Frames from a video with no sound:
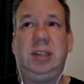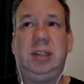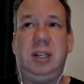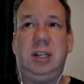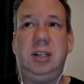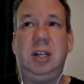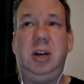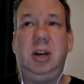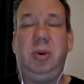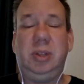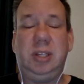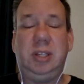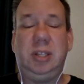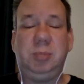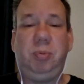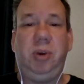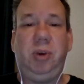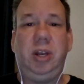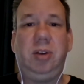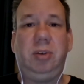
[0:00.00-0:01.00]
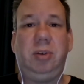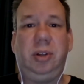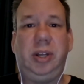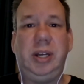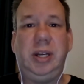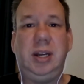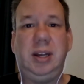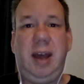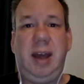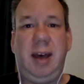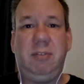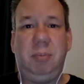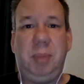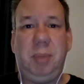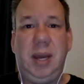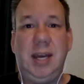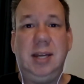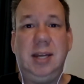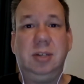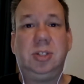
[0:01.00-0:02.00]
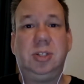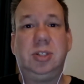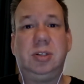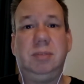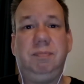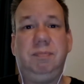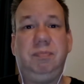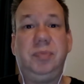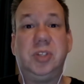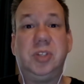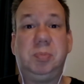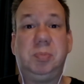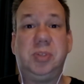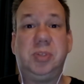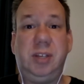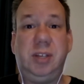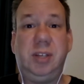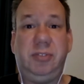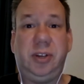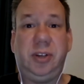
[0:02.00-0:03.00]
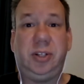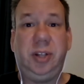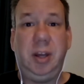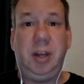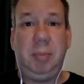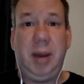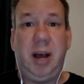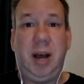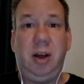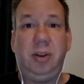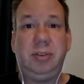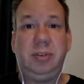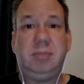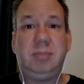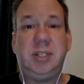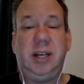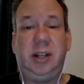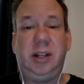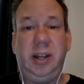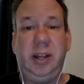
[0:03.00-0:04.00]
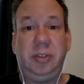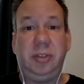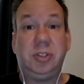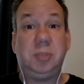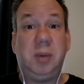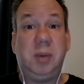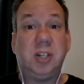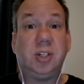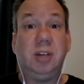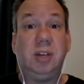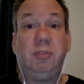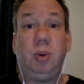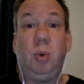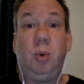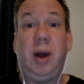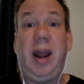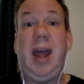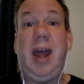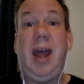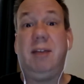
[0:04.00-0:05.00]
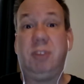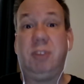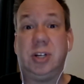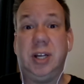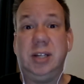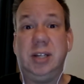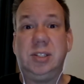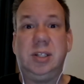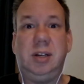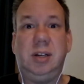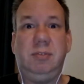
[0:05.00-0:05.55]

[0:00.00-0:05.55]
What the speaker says: at this point, you really need to have a page specifically about telehealth, especially if you want to advertise it.